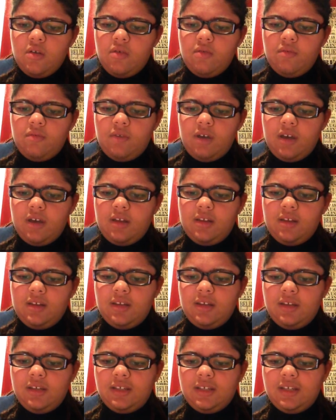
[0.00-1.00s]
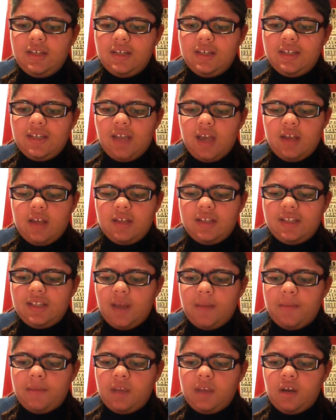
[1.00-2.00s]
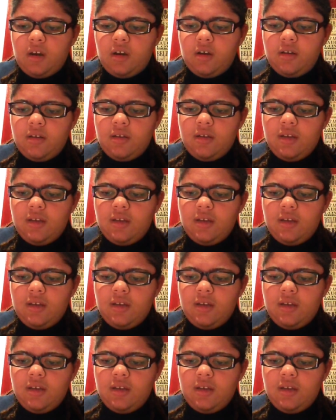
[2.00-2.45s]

"Well, it didn't exactly stop there.